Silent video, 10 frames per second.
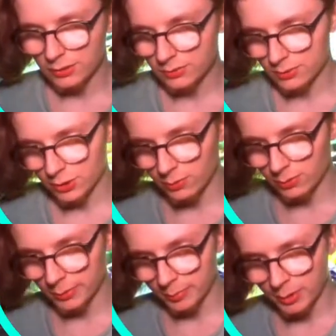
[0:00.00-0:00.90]
Don't you
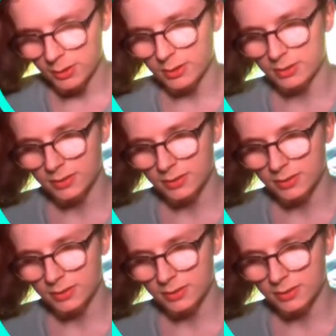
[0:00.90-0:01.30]
remember?